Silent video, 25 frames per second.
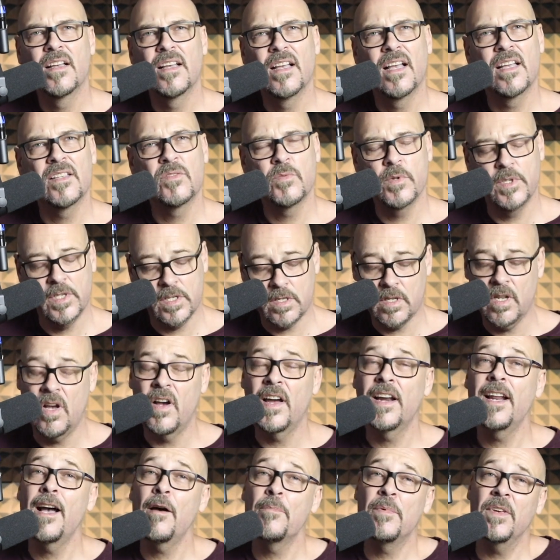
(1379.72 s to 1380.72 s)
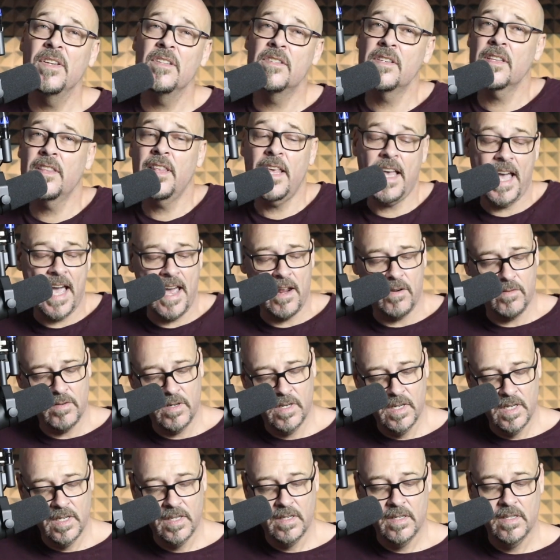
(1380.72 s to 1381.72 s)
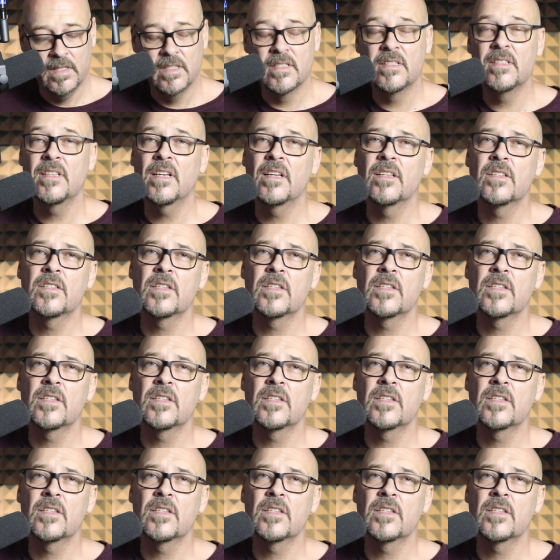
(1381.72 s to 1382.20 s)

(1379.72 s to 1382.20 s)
As we slide up into that, instead of